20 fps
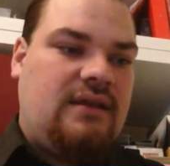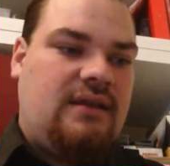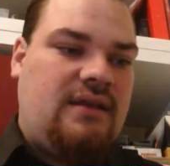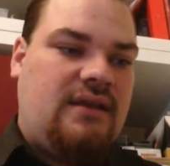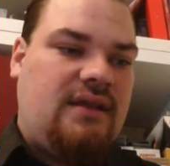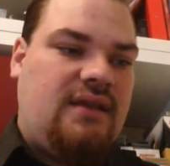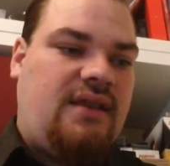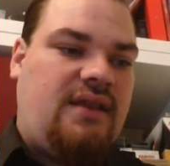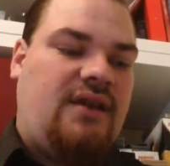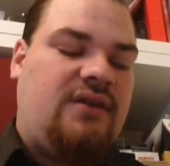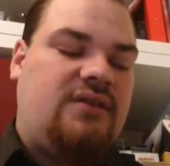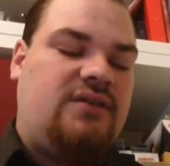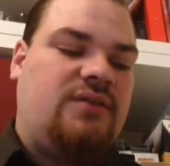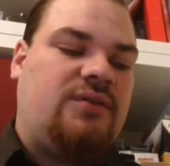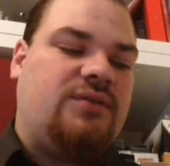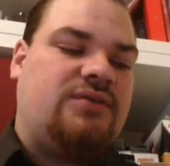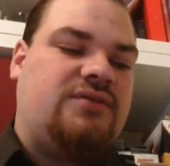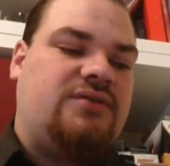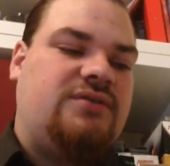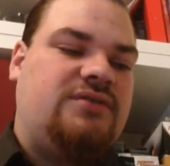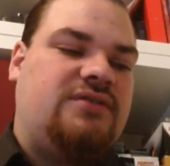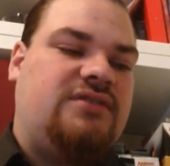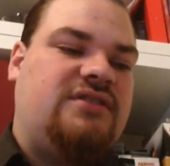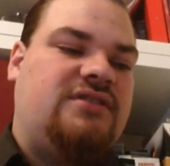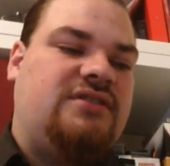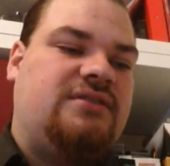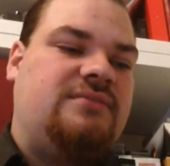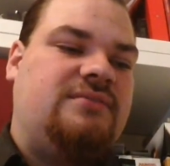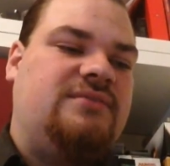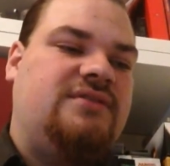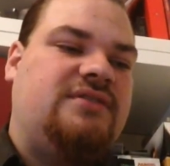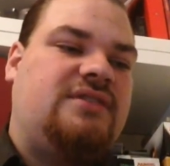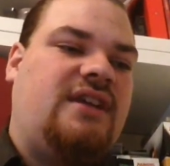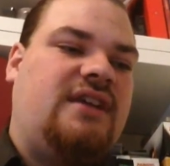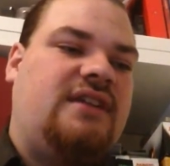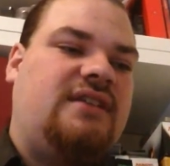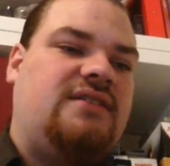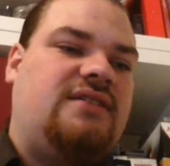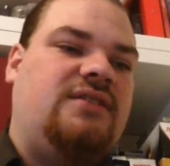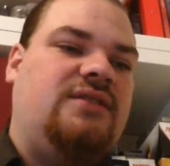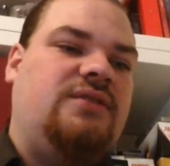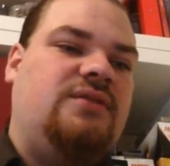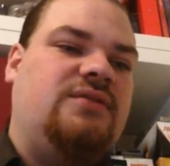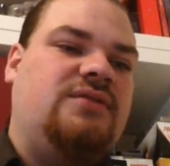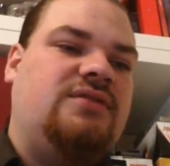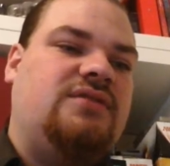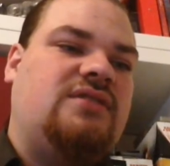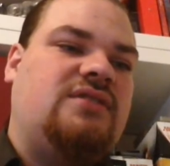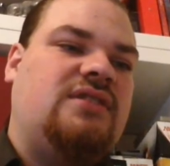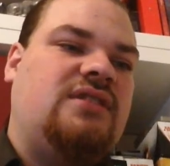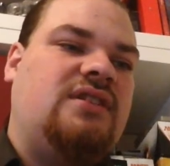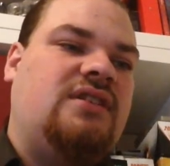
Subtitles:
There are also systems that use